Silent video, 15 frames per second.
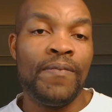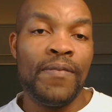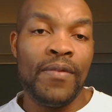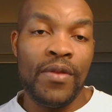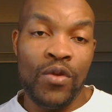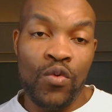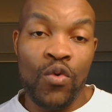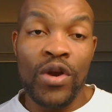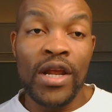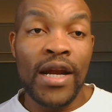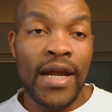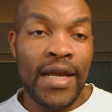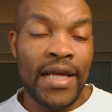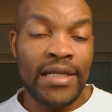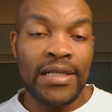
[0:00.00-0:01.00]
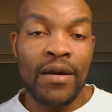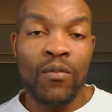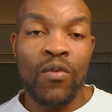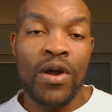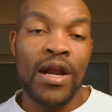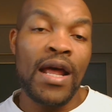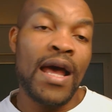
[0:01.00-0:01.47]
you only write the exam
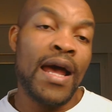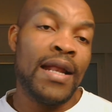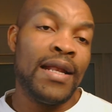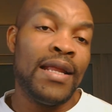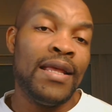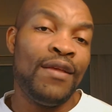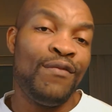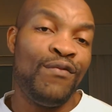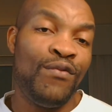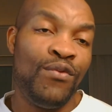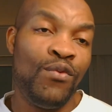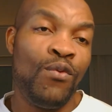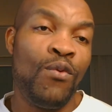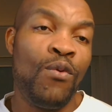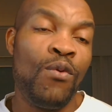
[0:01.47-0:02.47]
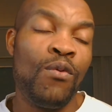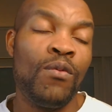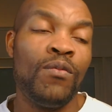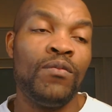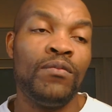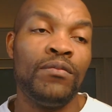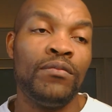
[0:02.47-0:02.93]
one, and if you,
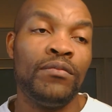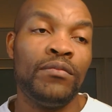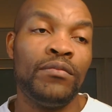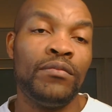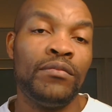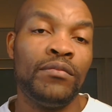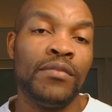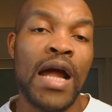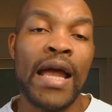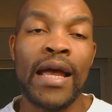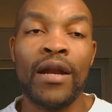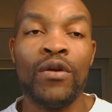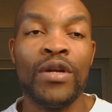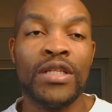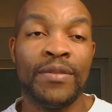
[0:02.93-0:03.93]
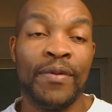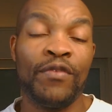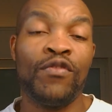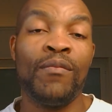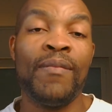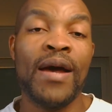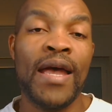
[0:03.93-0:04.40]
I can only speak
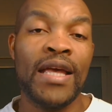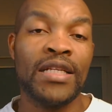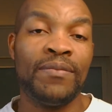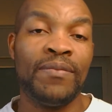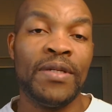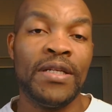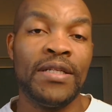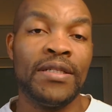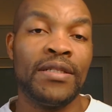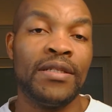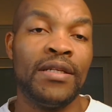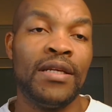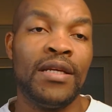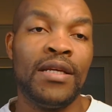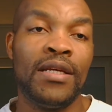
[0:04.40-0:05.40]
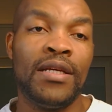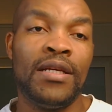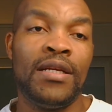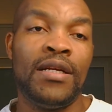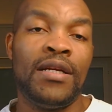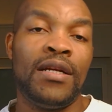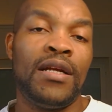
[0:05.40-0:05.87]
from my experience,
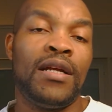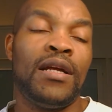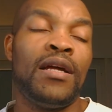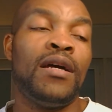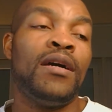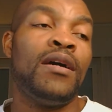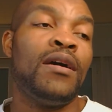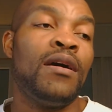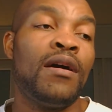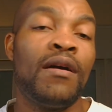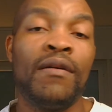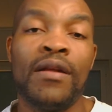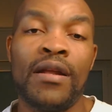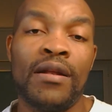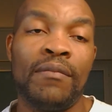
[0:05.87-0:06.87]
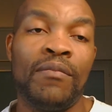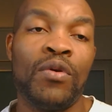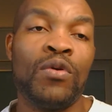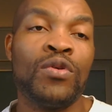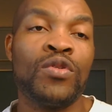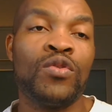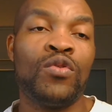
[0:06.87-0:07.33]
uh,
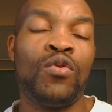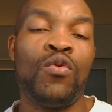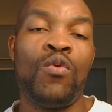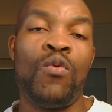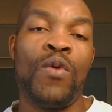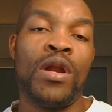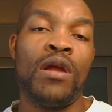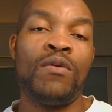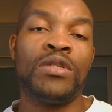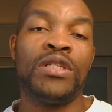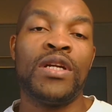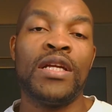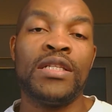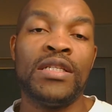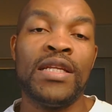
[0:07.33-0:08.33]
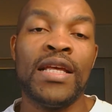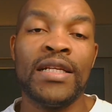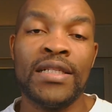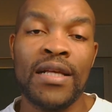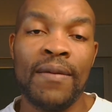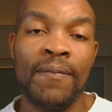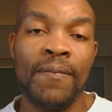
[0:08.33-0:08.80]
because when I was writing the
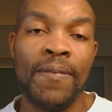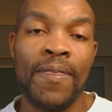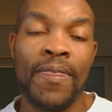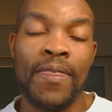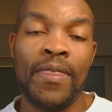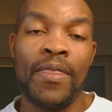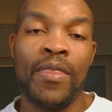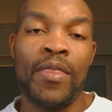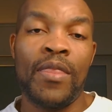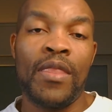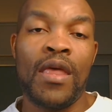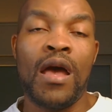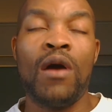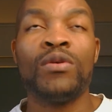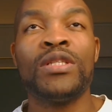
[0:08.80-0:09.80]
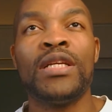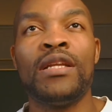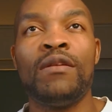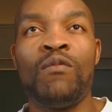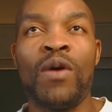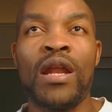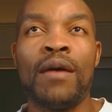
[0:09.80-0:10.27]
exam, I was said
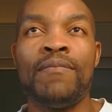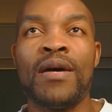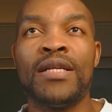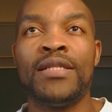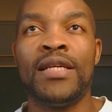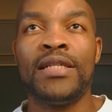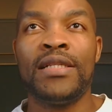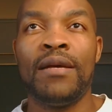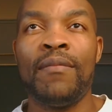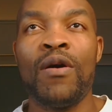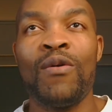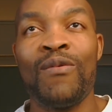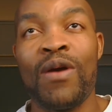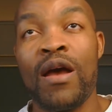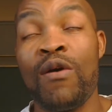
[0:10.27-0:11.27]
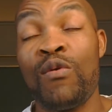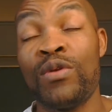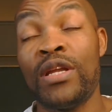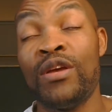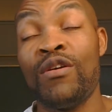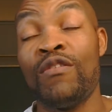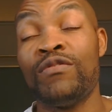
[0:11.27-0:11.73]
when I passed the exam, I'll
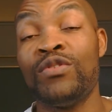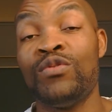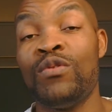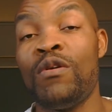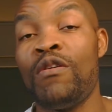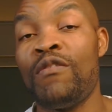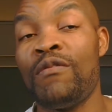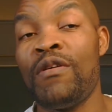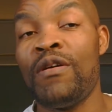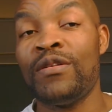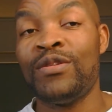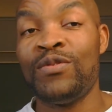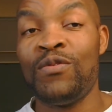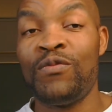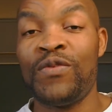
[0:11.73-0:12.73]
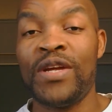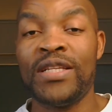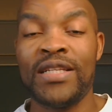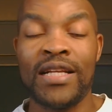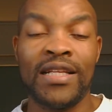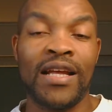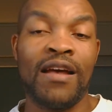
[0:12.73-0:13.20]
think of two friends.
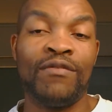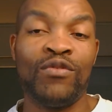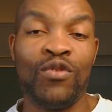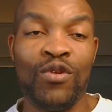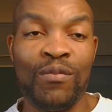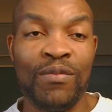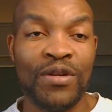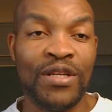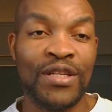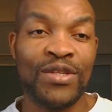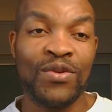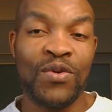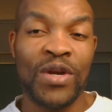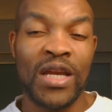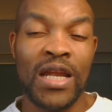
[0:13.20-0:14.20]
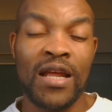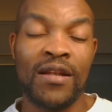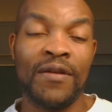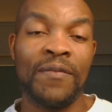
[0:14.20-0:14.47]
I think I've told you this story, that